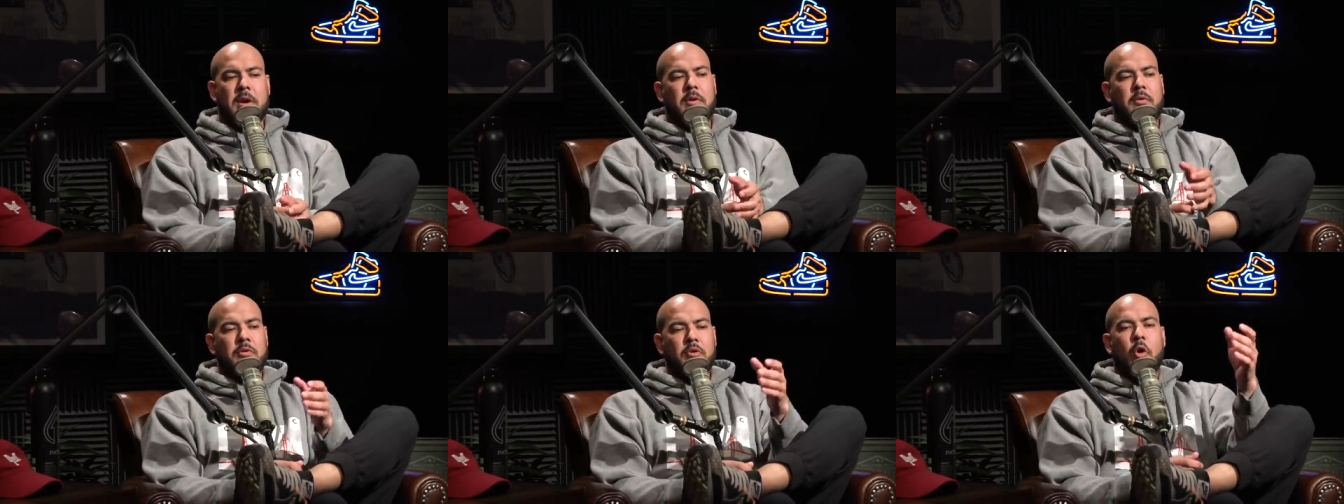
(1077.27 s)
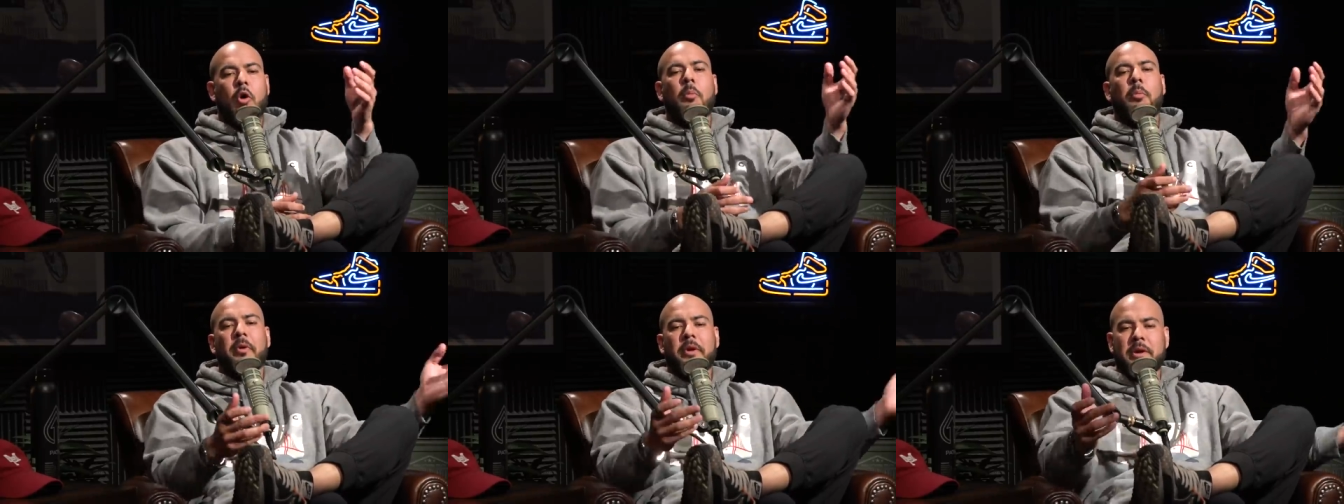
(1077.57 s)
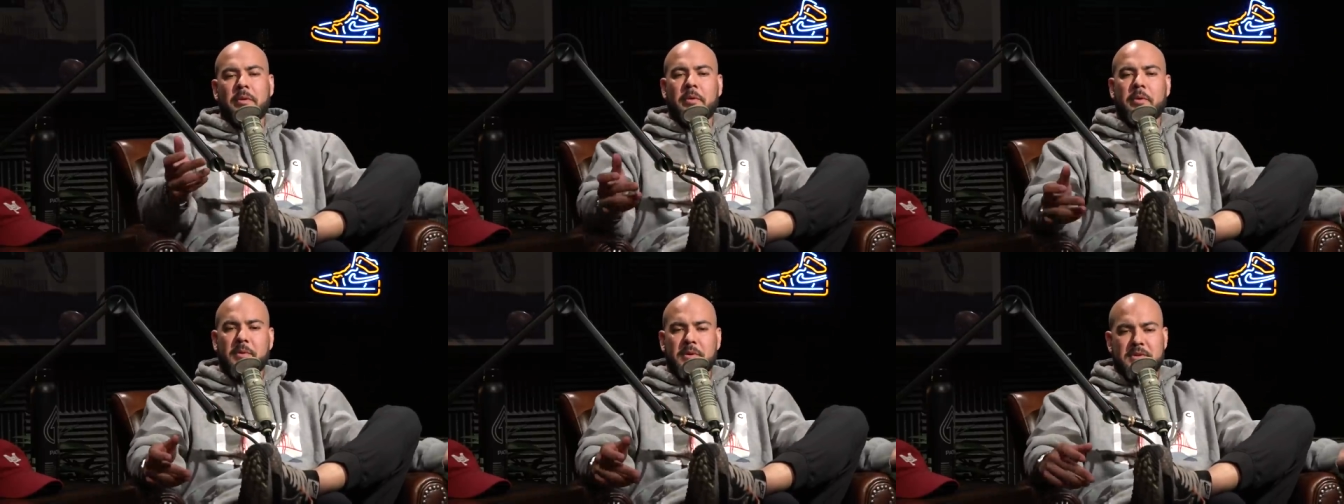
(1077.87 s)

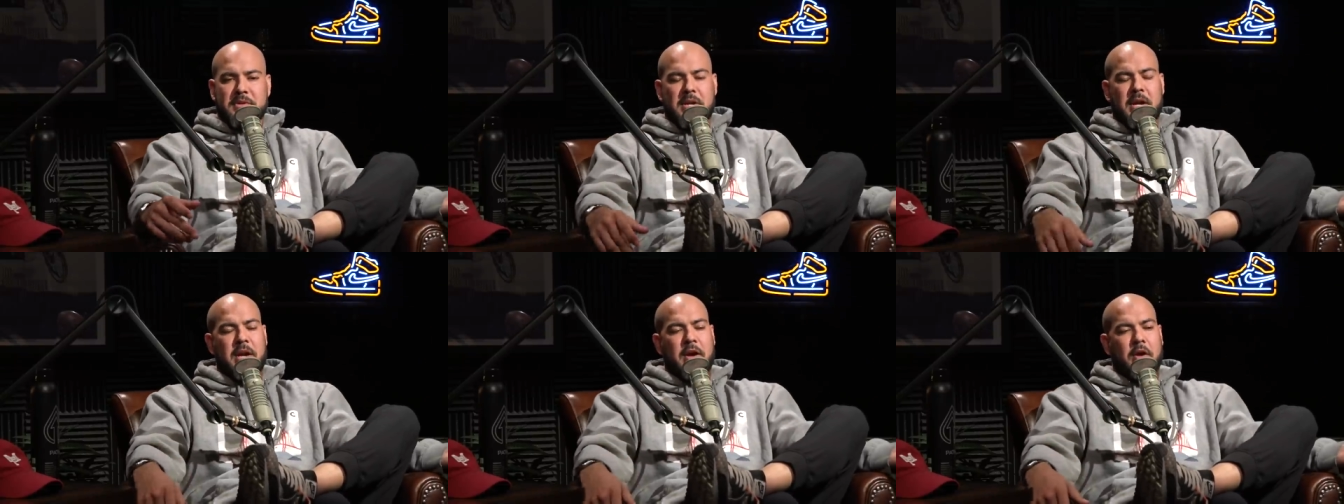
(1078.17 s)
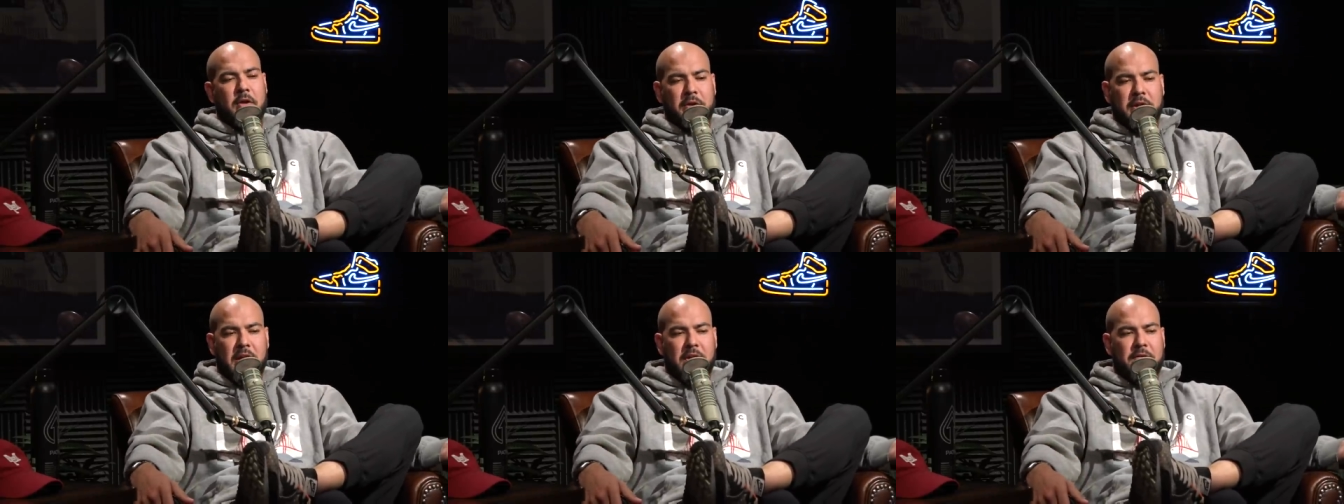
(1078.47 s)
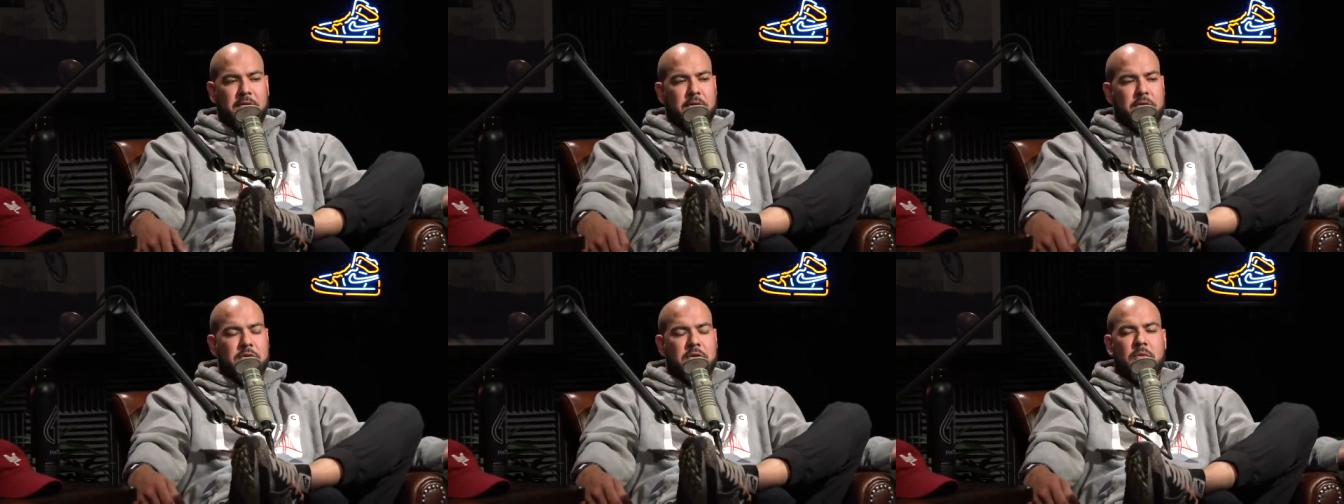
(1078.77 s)
Normally, we would say, okay,
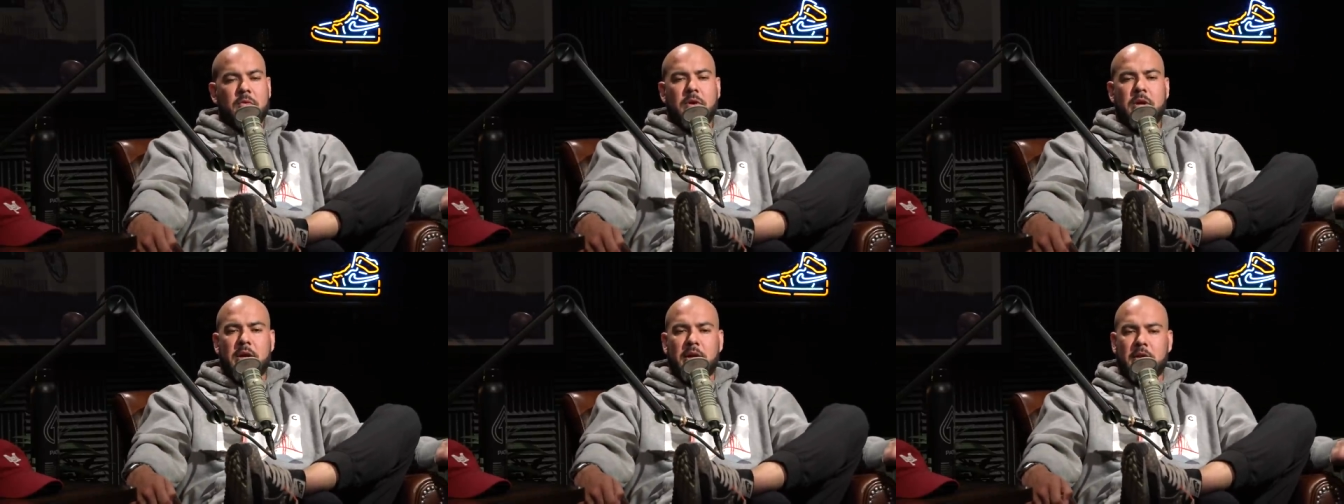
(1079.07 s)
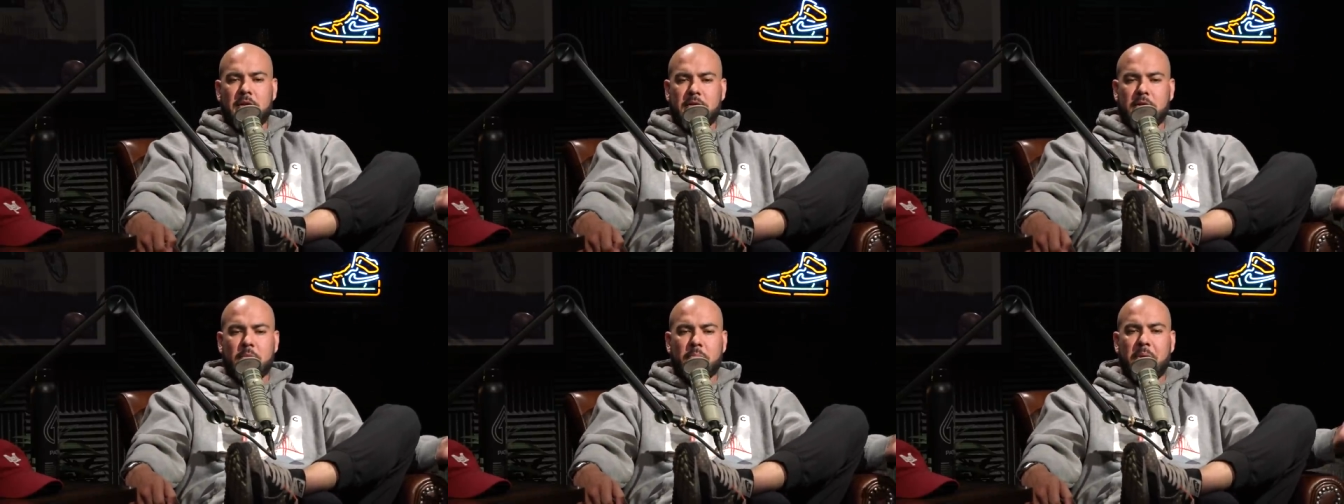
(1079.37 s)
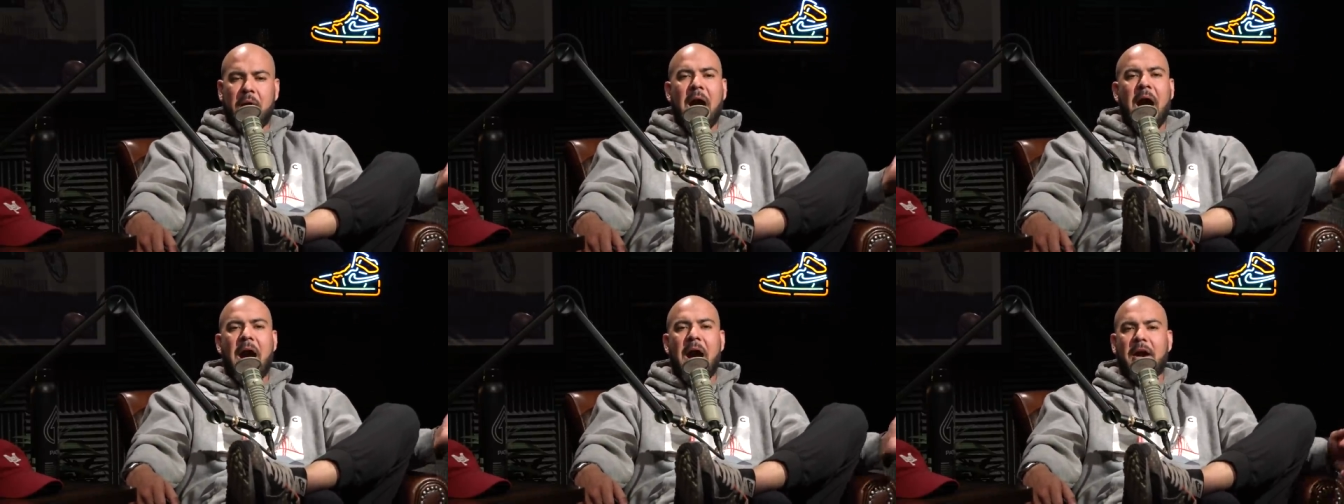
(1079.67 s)
if you're doing your
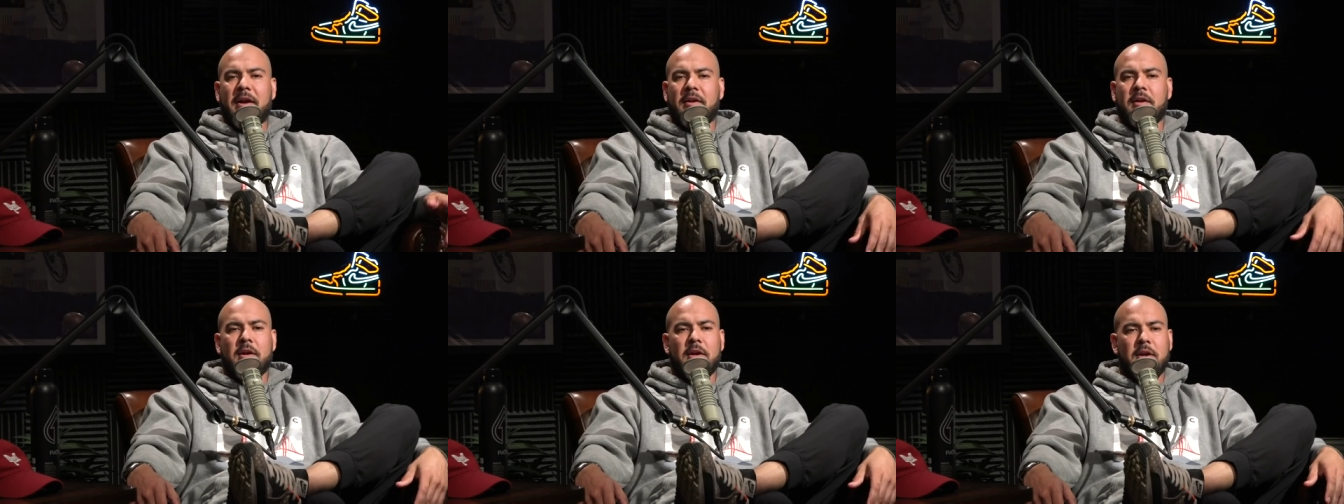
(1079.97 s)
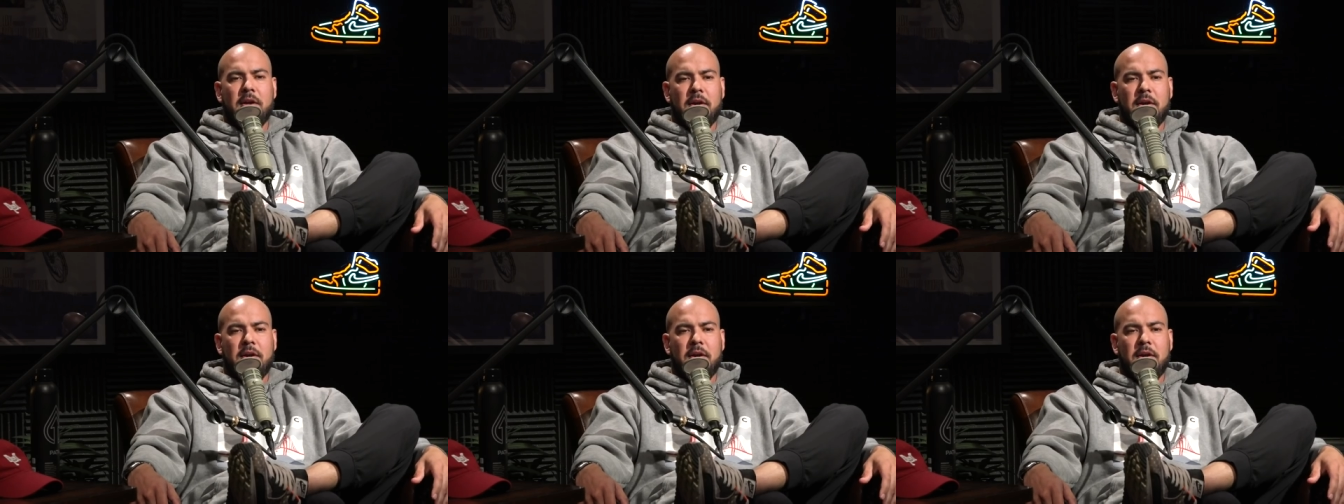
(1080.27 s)
back,